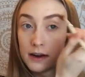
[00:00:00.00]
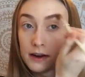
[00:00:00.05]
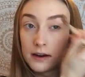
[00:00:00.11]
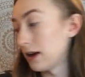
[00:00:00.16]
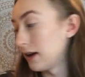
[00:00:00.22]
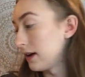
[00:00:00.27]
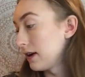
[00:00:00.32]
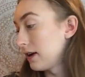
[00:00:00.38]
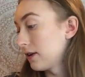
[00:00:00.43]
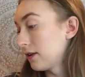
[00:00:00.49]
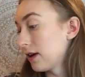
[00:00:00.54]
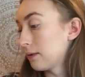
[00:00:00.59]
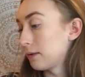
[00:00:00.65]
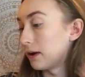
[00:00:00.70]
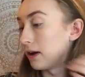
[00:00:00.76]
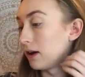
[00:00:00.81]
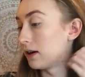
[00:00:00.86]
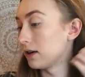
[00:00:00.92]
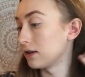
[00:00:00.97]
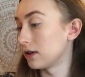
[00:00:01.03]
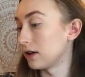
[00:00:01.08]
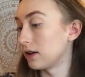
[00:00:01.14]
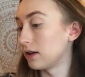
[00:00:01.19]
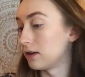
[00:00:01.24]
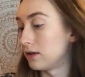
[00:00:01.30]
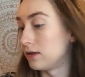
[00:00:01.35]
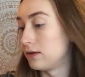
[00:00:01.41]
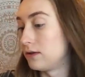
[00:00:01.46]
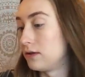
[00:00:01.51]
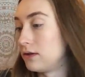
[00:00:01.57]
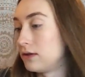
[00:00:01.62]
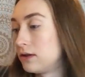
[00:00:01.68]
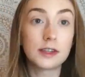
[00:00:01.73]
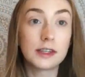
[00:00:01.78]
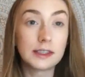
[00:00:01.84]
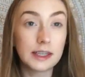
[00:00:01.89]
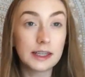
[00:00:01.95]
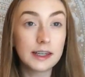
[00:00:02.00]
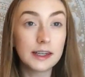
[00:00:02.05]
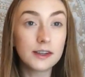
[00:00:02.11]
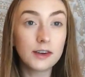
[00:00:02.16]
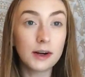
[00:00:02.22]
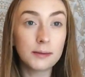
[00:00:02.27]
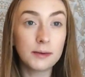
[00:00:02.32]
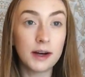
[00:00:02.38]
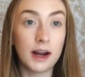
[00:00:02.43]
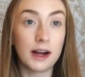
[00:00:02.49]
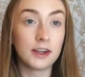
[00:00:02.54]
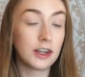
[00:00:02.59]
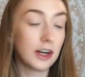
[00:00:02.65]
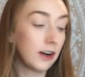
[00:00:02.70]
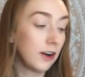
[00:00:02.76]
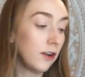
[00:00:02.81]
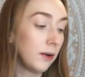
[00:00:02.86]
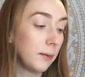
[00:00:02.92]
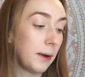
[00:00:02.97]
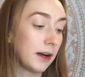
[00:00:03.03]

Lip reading: And I didn't grab an eyeshadow. So since I didn't grab an eyeshadow,